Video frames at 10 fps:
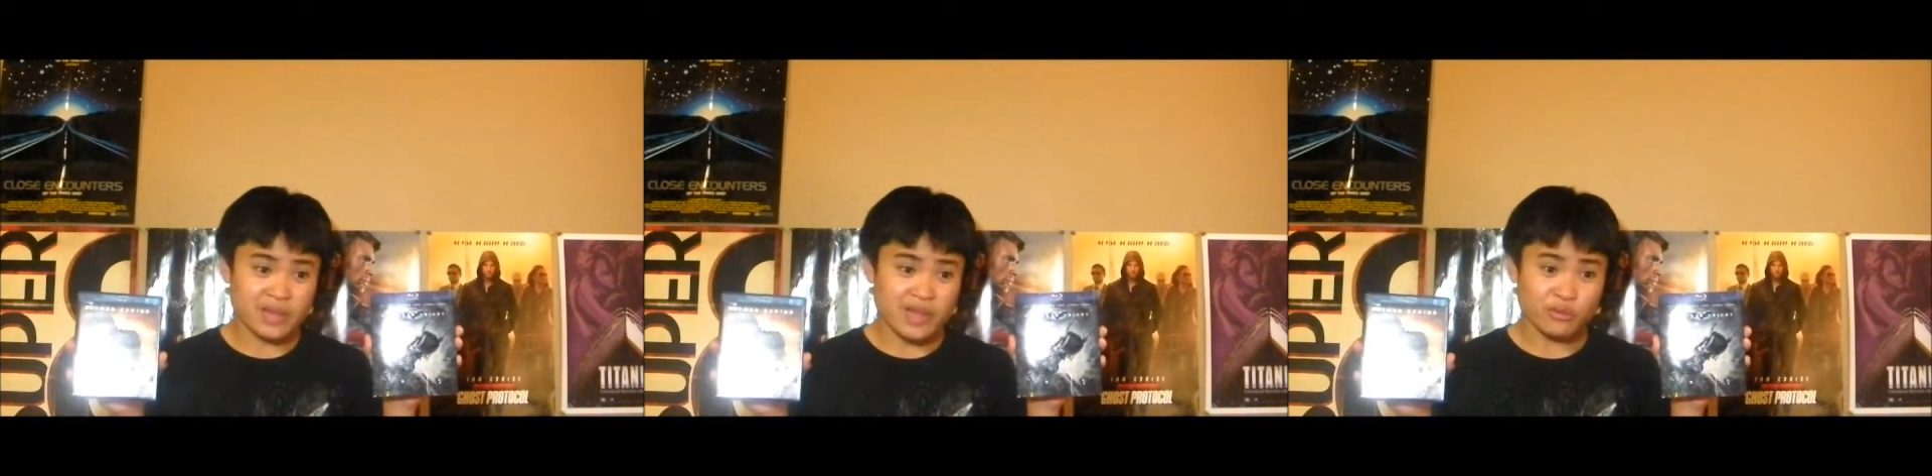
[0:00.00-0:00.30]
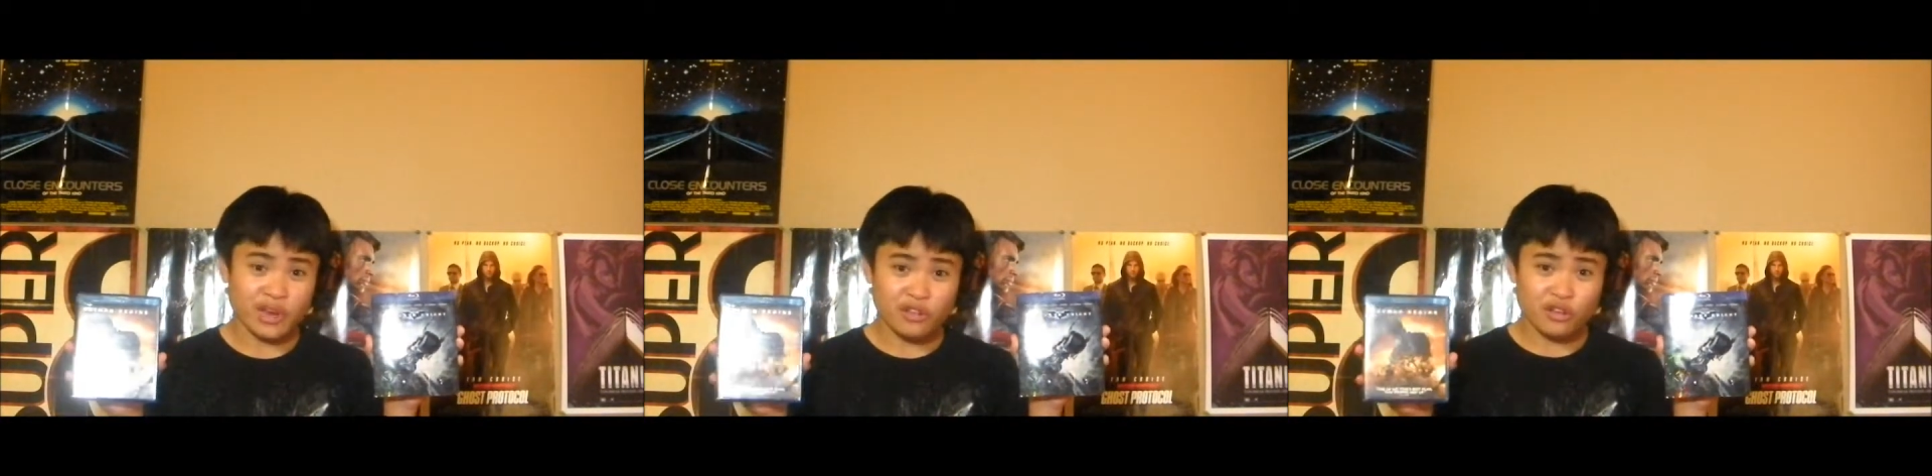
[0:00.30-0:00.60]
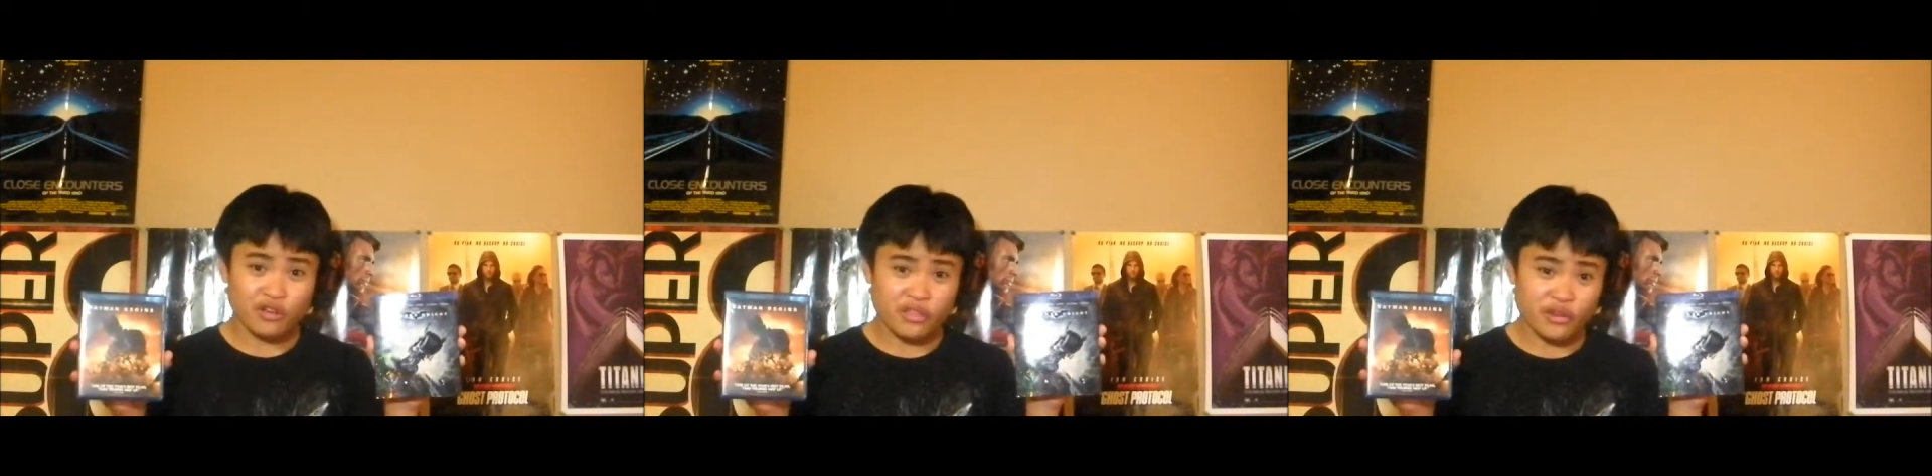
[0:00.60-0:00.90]
And we all
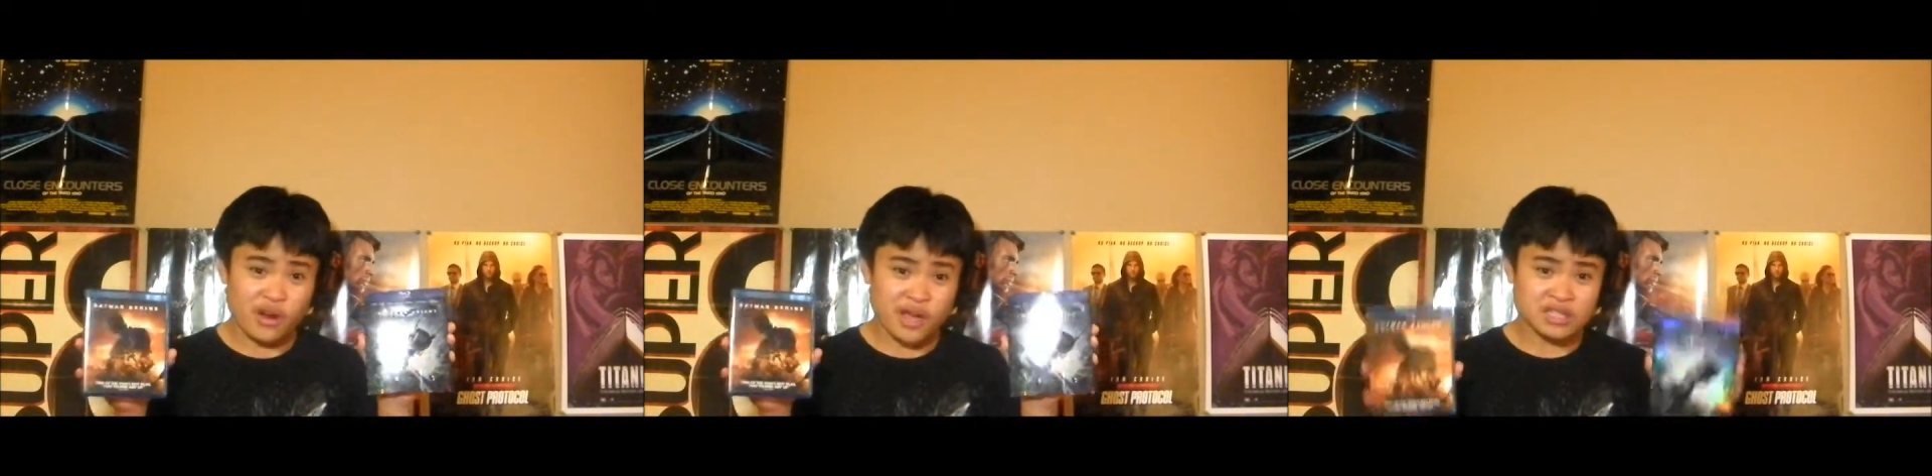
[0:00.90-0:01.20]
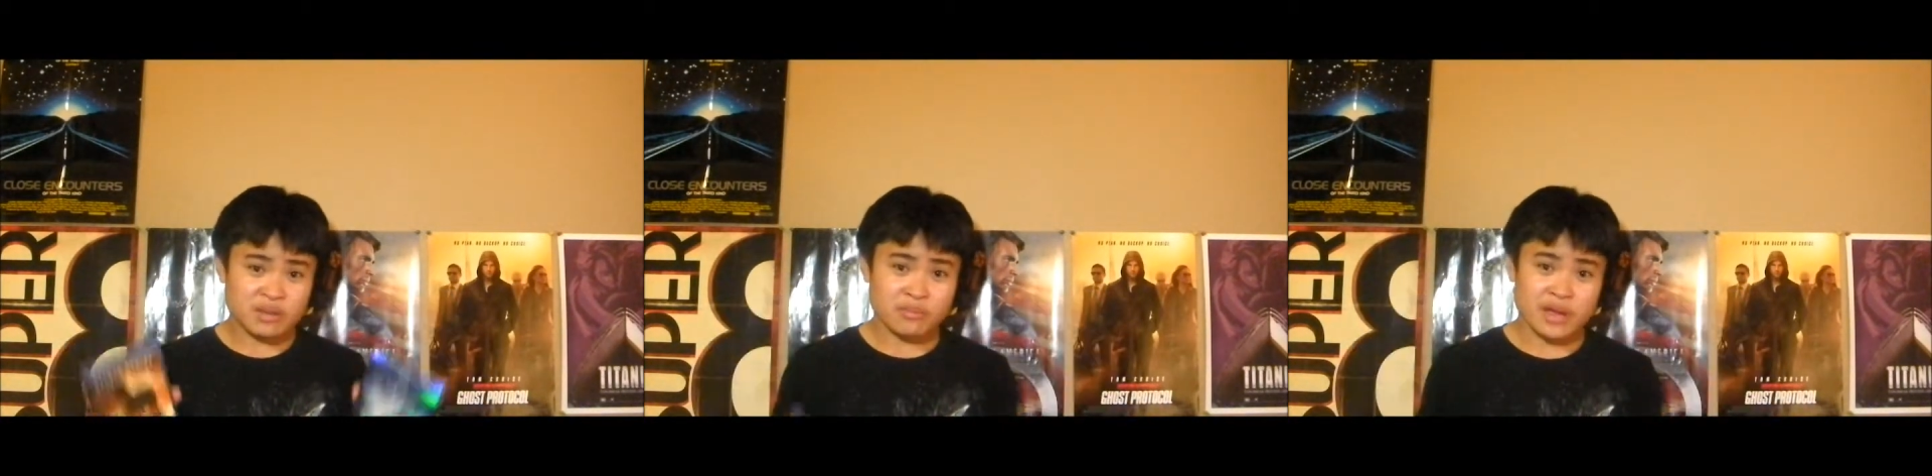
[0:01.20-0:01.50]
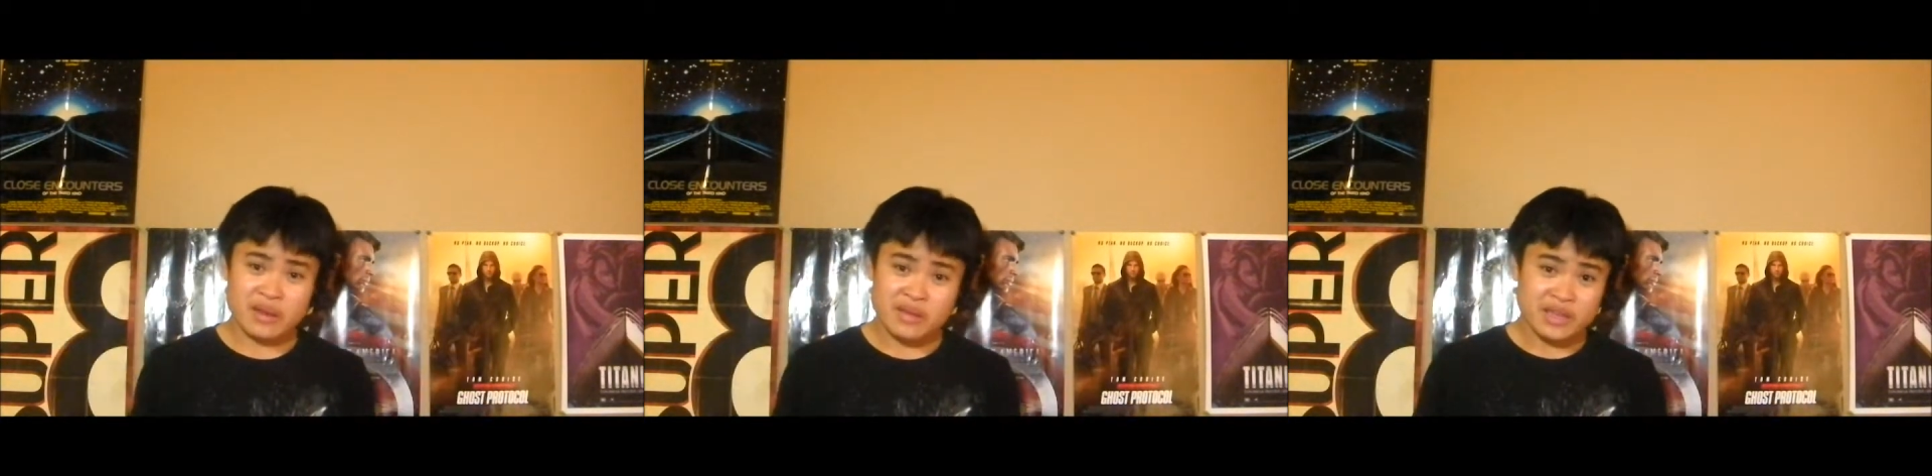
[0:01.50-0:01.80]
know that they're awesome,
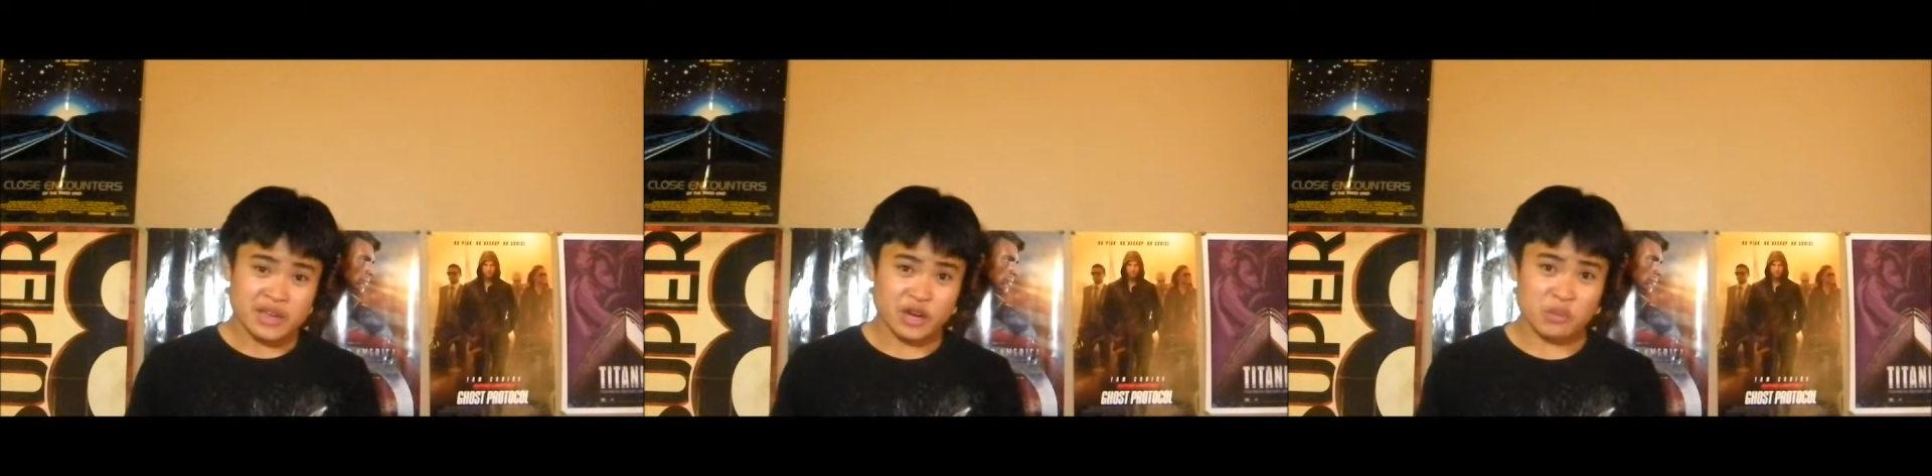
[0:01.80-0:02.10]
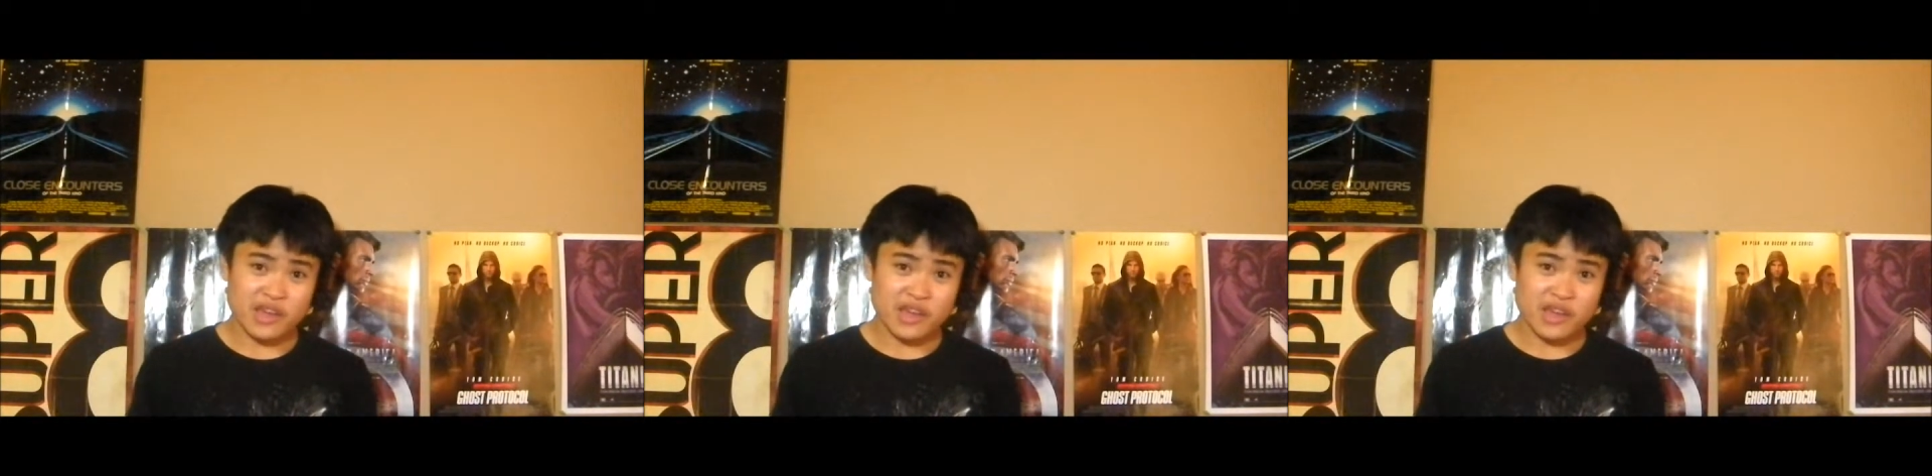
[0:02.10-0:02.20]
but here are my